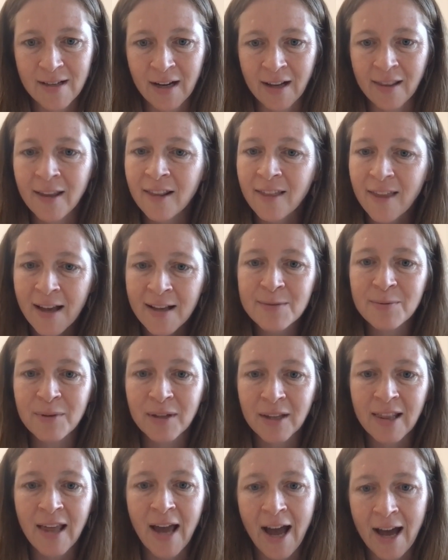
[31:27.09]
And I think that's
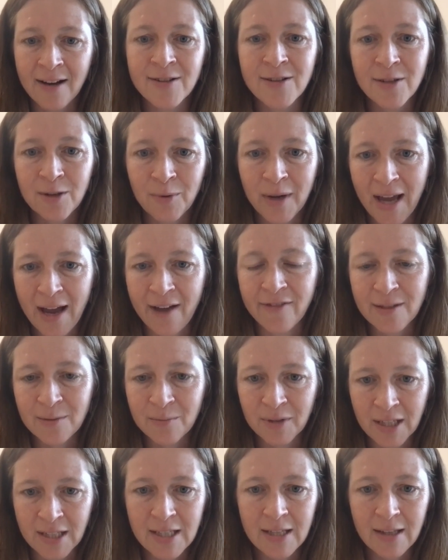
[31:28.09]
really the attitude we have to
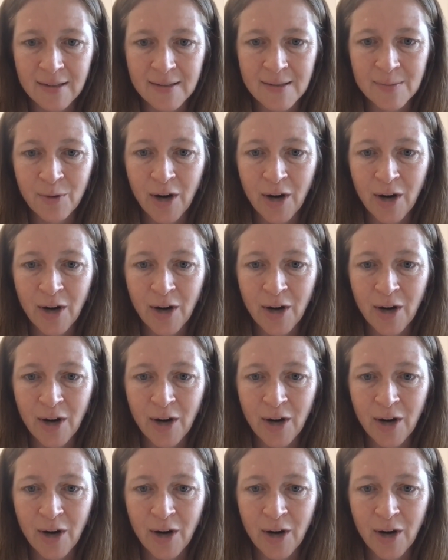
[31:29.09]
bring to this